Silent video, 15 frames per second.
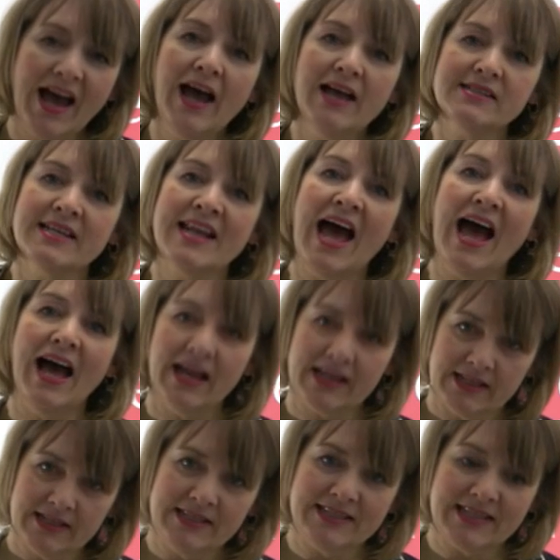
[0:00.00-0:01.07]
As an
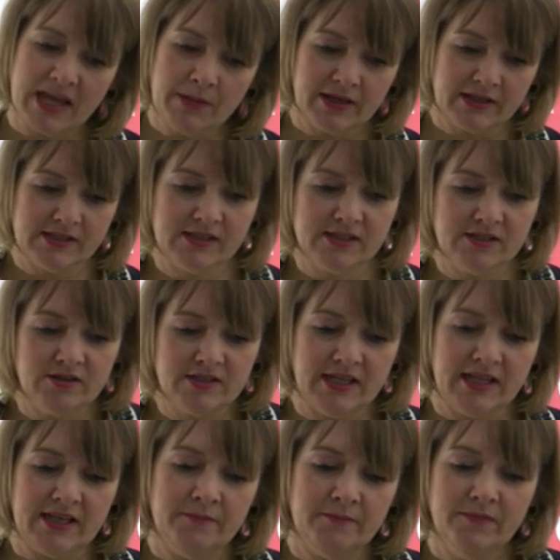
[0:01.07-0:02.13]
academic
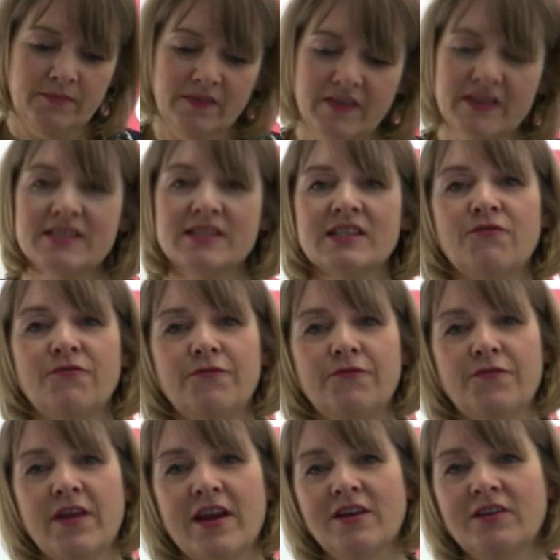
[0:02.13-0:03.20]
study, this is a
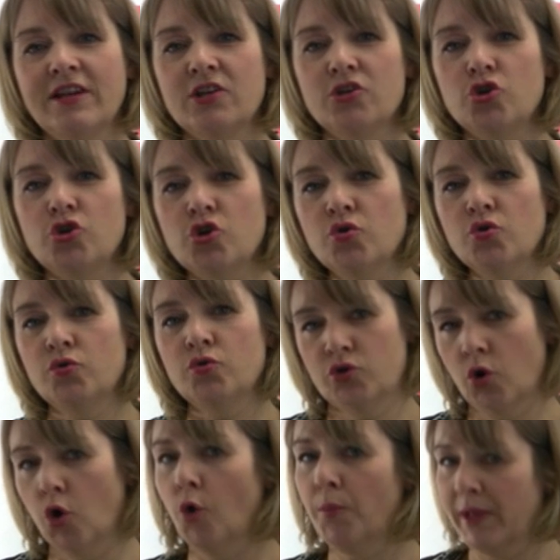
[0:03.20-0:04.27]
fairly new
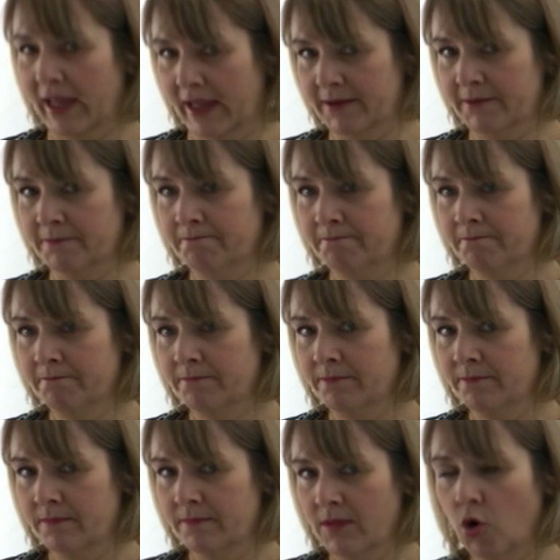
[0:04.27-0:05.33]
topic.
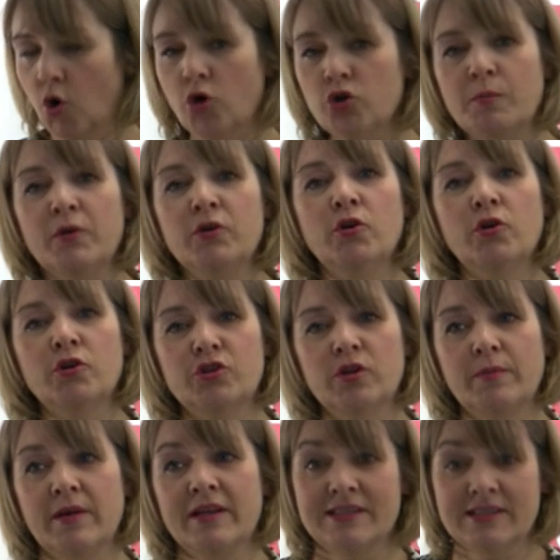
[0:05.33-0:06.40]

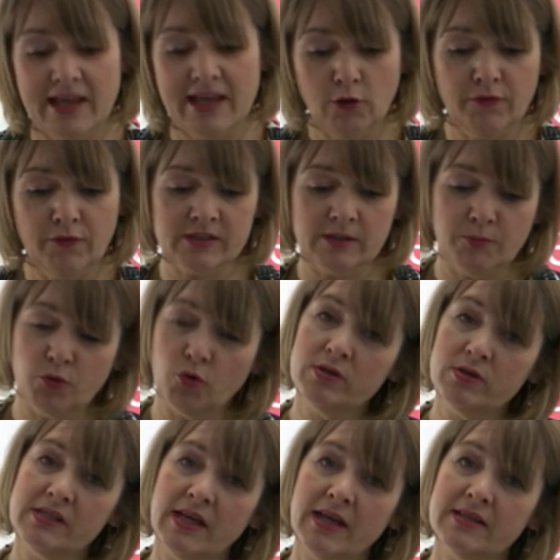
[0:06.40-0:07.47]
Entrepreneurship itself as a
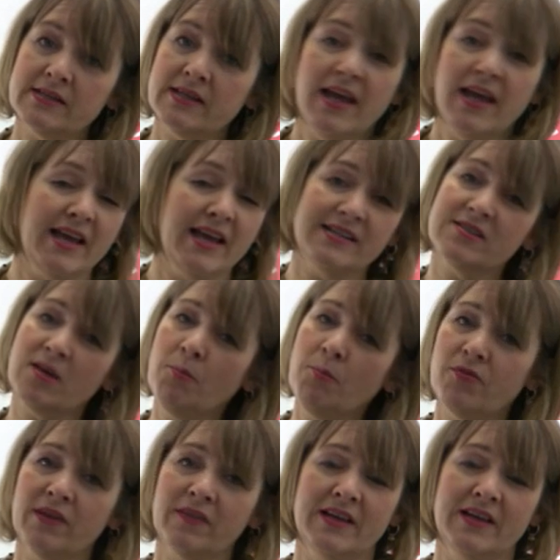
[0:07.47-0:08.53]
process is
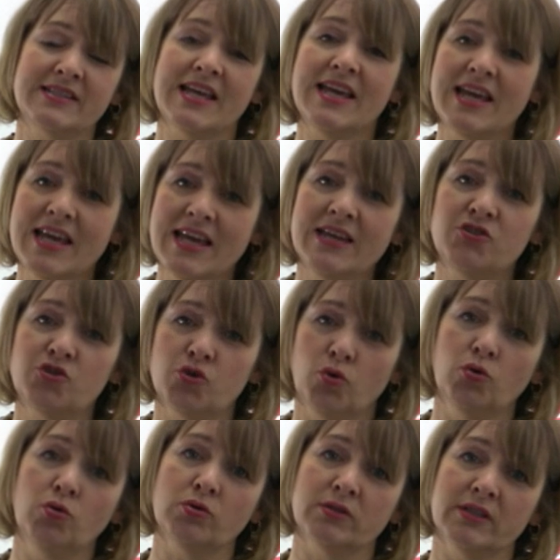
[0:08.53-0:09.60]
something that is
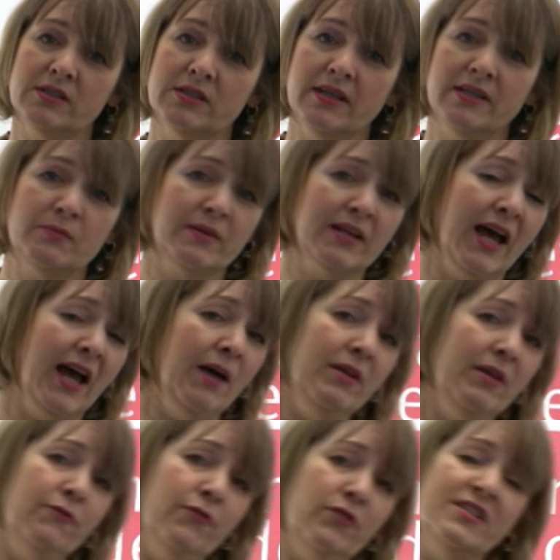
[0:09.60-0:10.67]
age-old. It's been
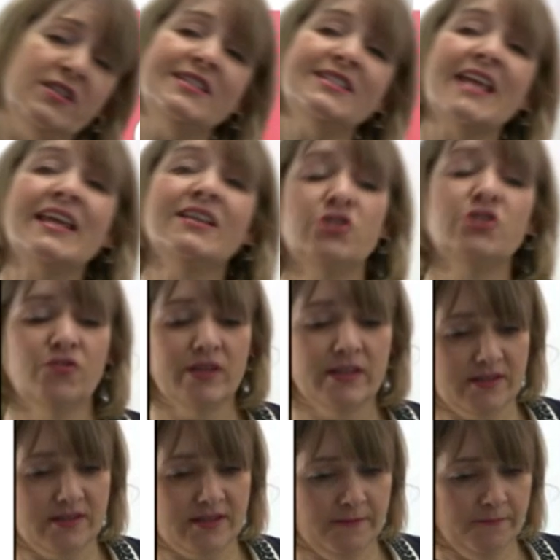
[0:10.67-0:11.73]
happening for
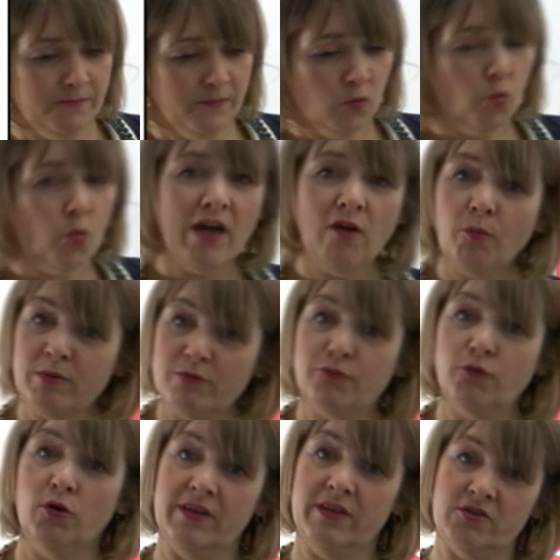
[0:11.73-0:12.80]
centuries, well
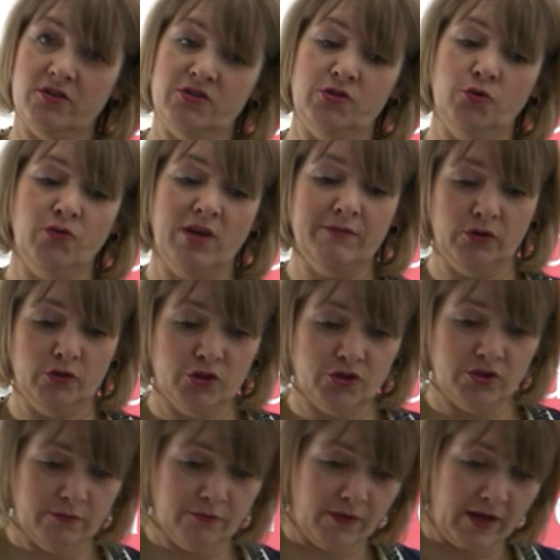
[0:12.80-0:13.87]
before the Industrial
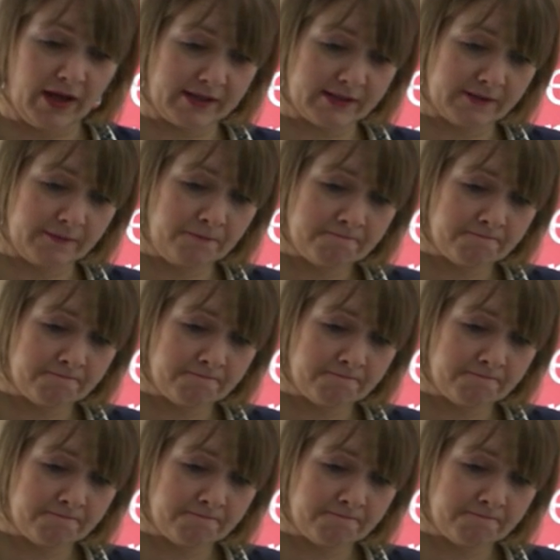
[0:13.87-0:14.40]
Revolution, in fact.